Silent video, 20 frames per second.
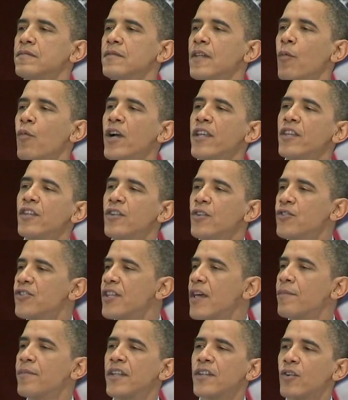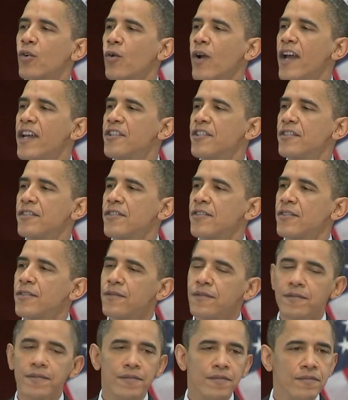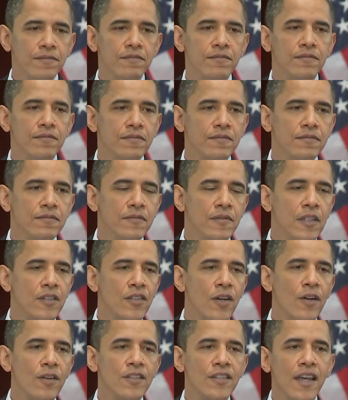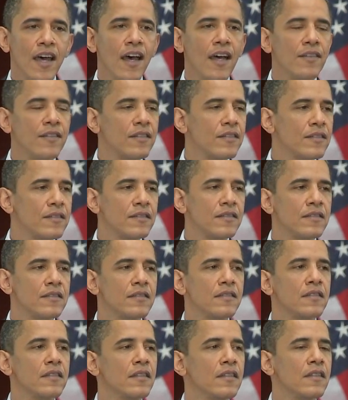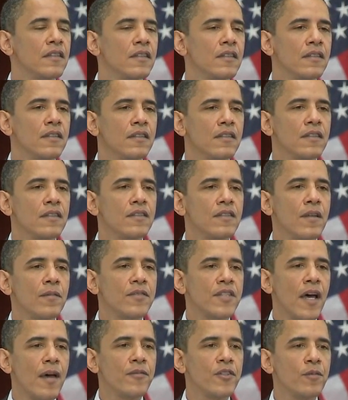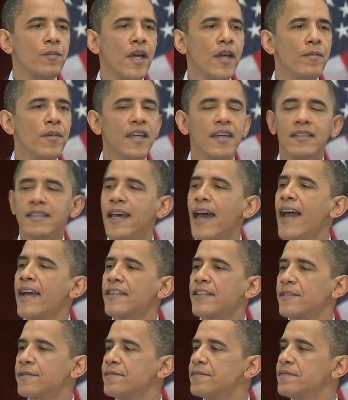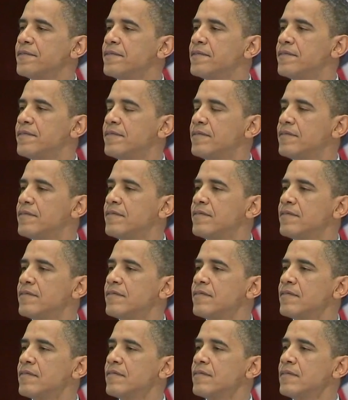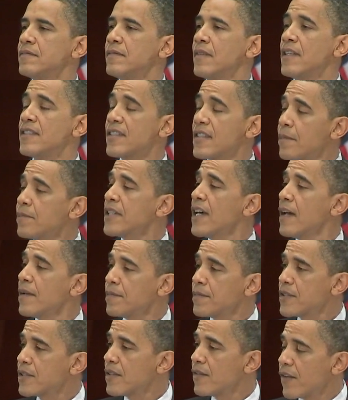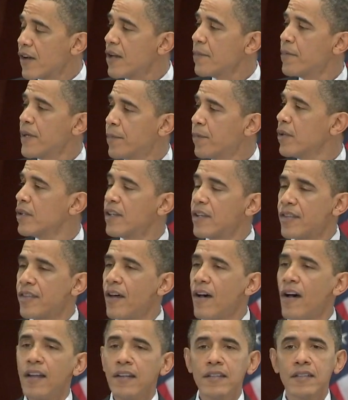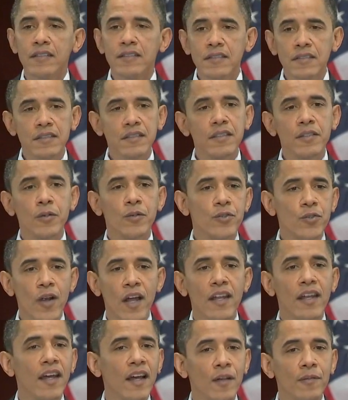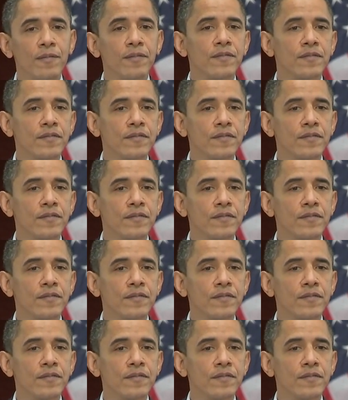And when you do something courageous, it turns out sometimes you may be attacked. And sometimes the very people you thought you were trying to help